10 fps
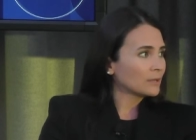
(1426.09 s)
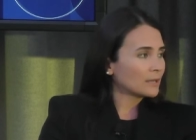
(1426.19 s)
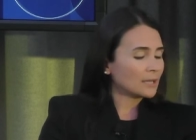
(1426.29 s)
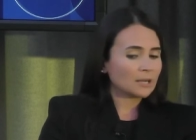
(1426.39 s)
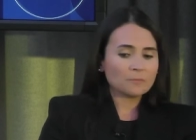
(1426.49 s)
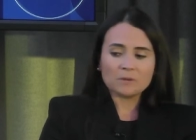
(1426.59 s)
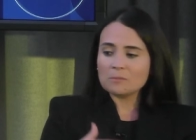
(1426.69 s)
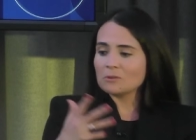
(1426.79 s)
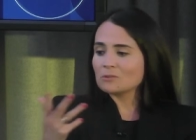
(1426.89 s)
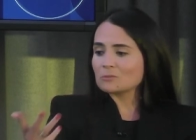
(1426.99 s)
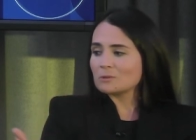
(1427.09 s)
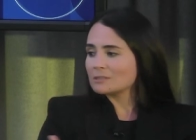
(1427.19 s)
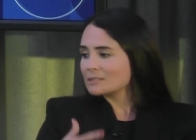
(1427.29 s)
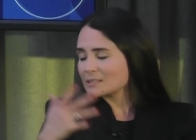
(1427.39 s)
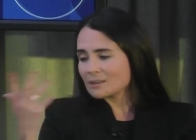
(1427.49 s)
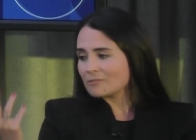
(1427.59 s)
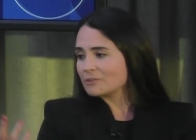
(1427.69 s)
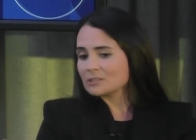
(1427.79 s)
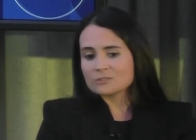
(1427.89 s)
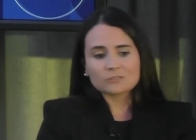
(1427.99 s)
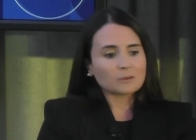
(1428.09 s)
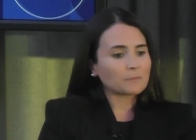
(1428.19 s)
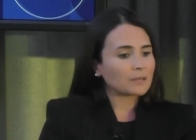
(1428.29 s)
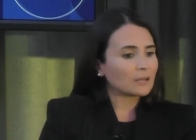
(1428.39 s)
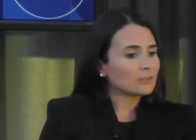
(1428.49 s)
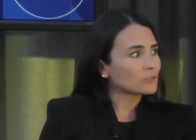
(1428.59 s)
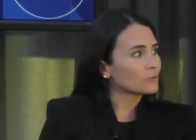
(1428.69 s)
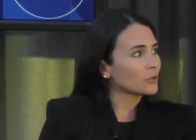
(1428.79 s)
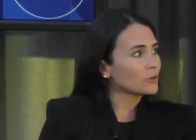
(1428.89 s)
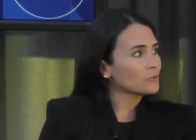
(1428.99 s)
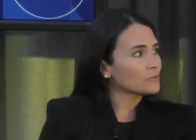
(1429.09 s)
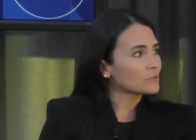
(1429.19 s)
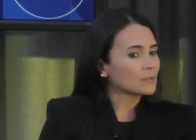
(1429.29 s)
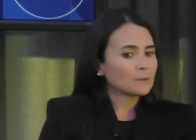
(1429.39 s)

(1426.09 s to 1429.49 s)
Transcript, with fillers: Um, maybe those buildings get converted to something else, who knows?